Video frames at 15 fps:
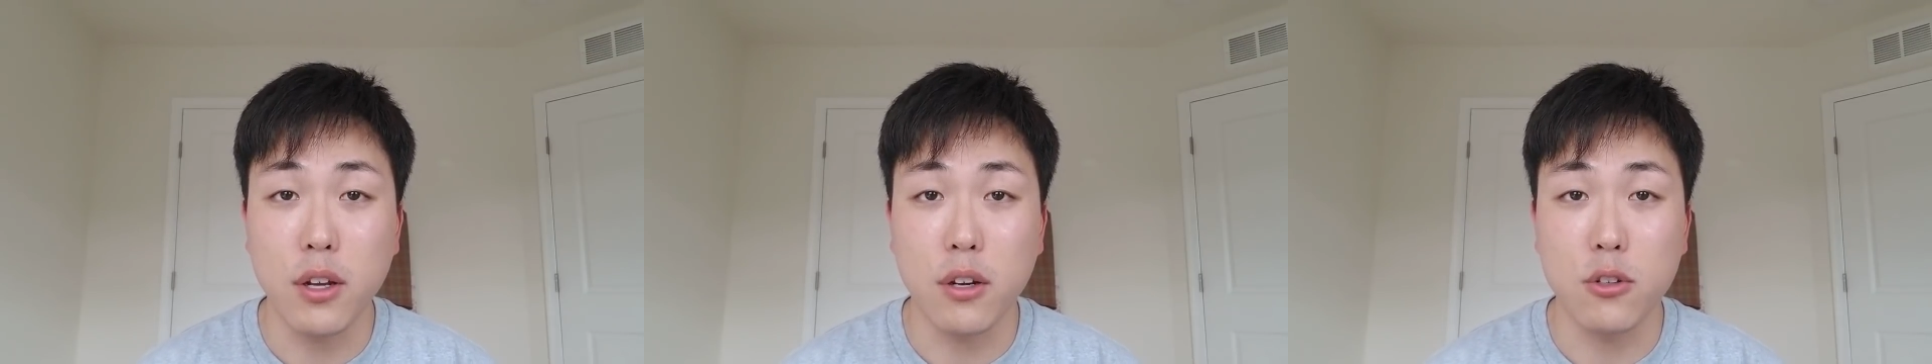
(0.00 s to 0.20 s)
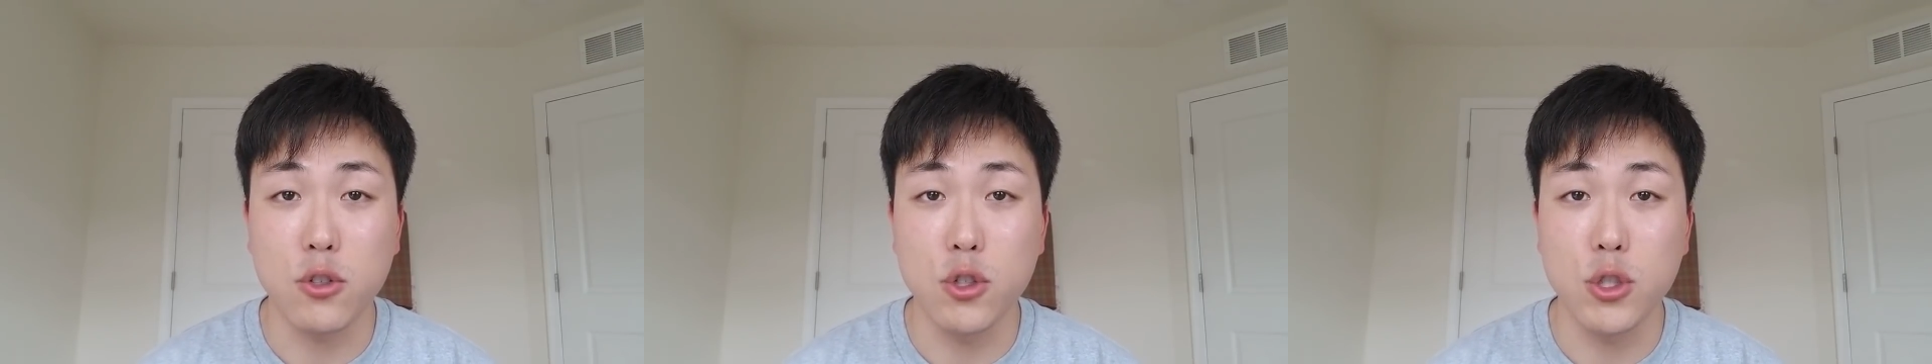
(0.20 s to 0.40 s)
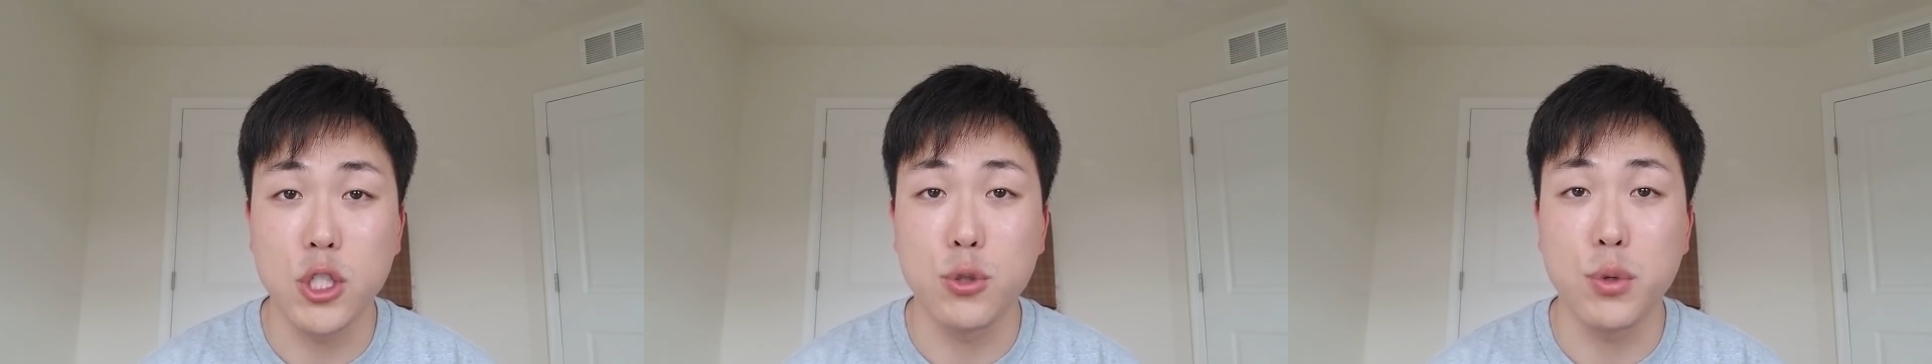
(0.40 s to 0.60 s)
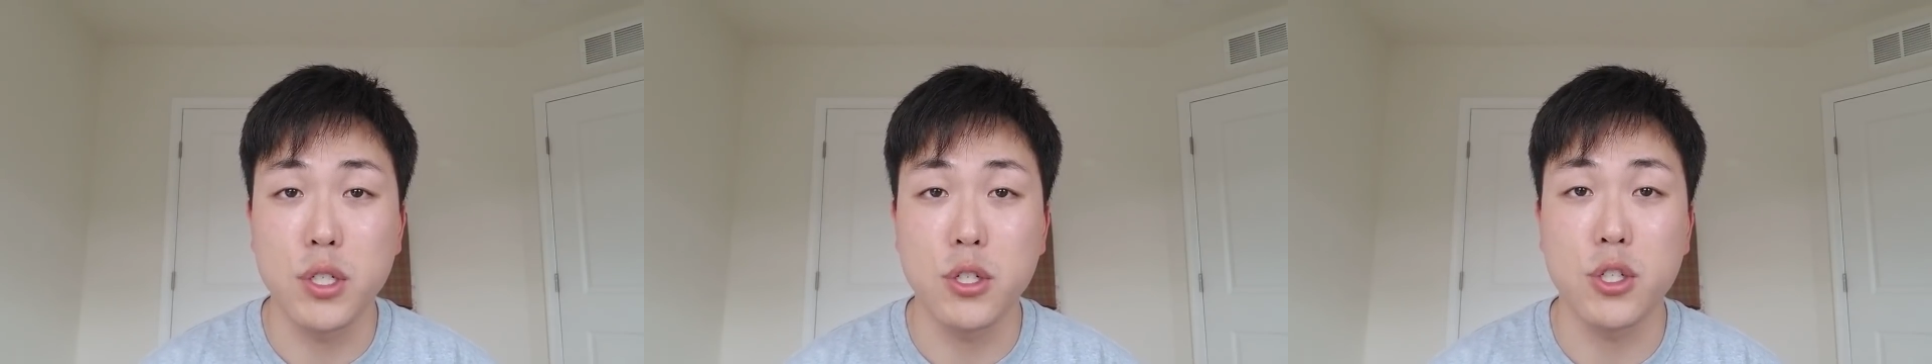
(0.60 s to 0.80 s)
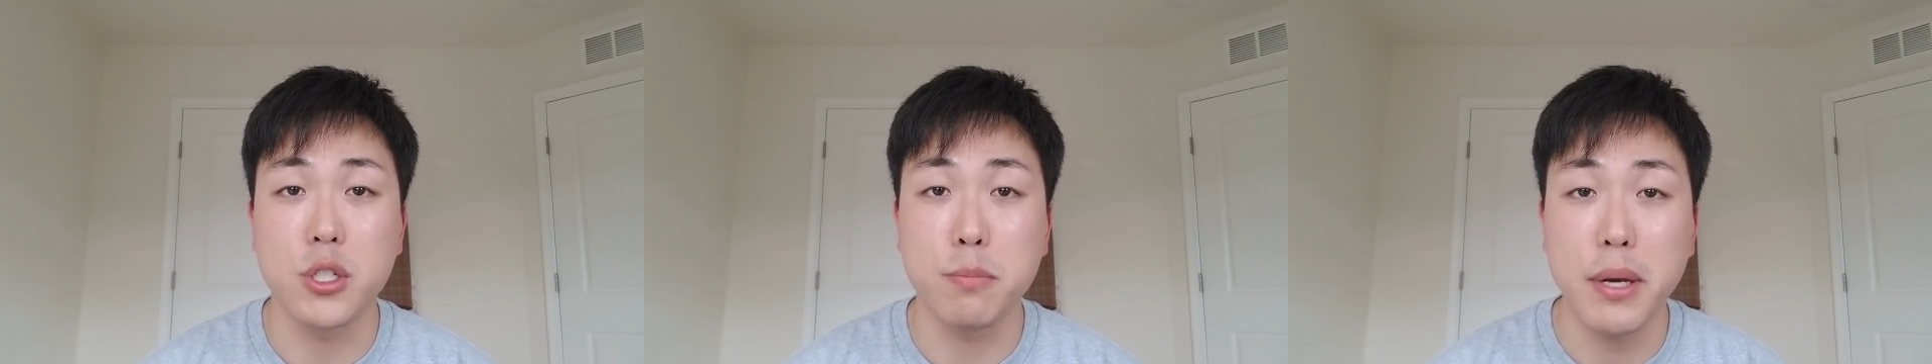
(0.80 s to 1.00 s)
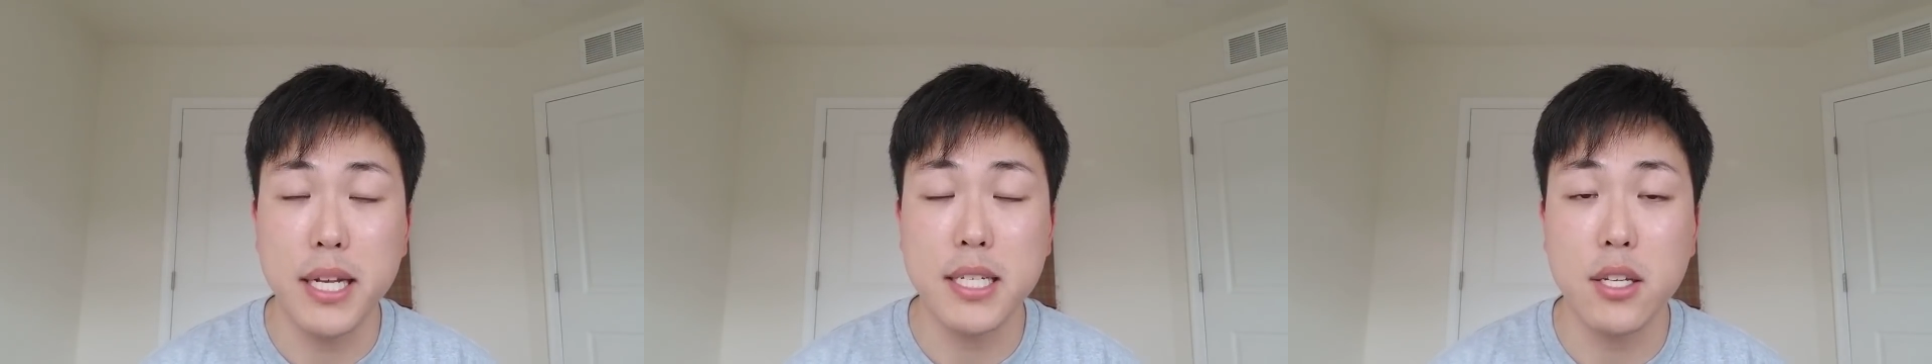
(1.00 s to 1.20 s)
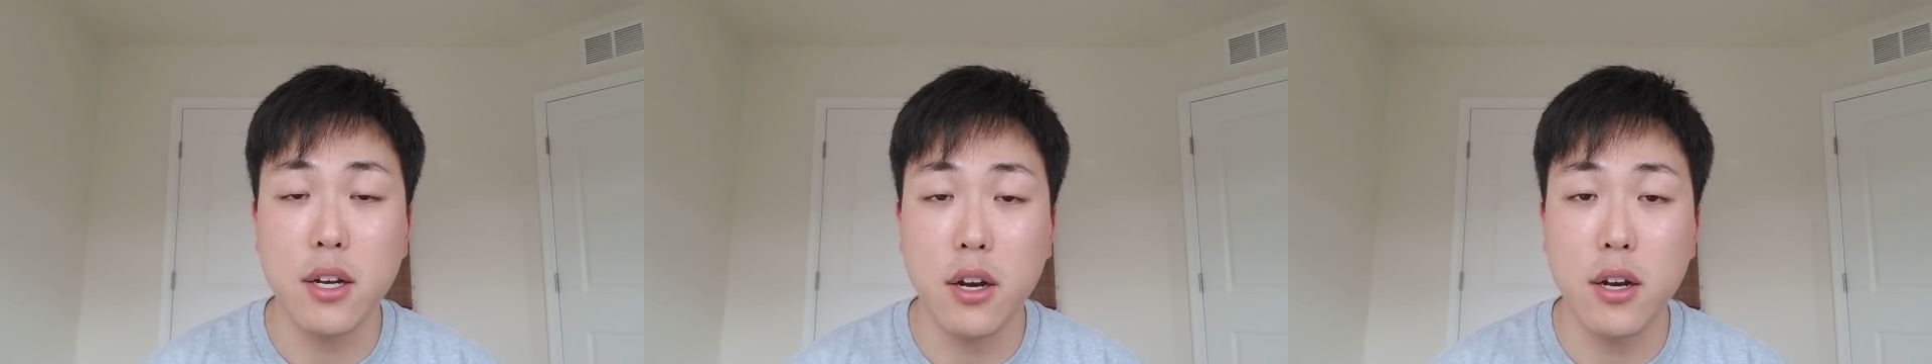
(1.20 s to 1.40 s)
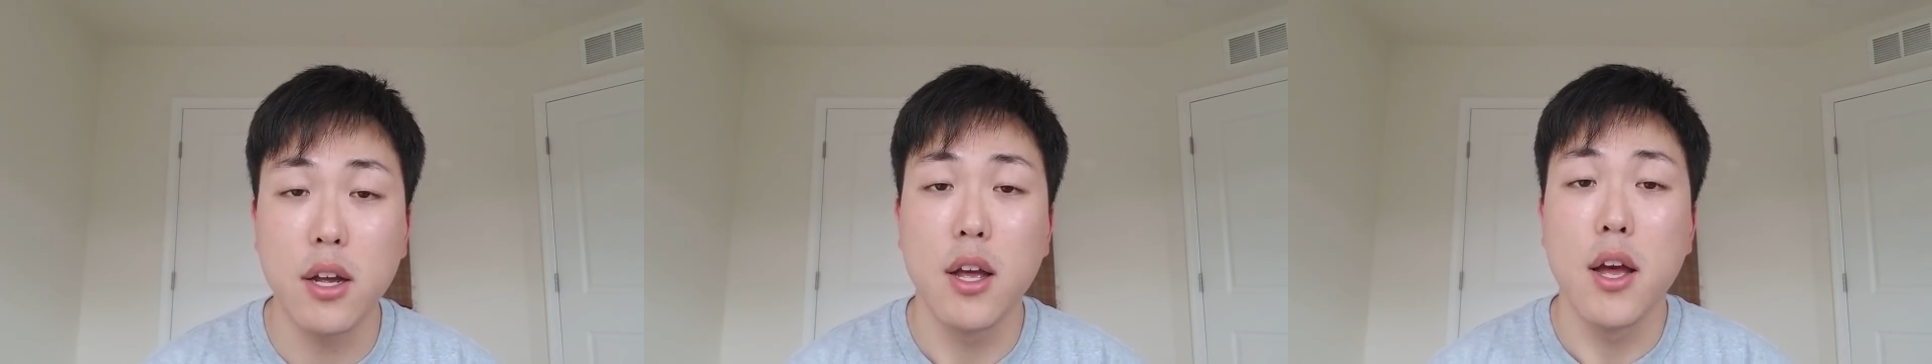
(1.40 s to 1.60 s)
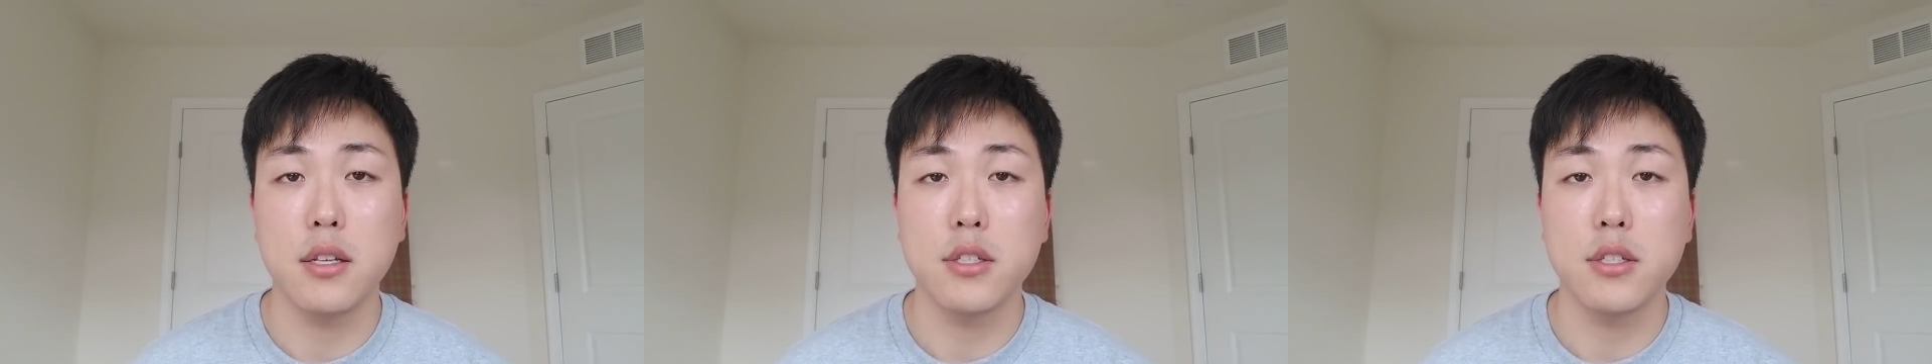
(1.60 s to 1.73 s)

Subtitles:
Dr. Tsuji's research is based on.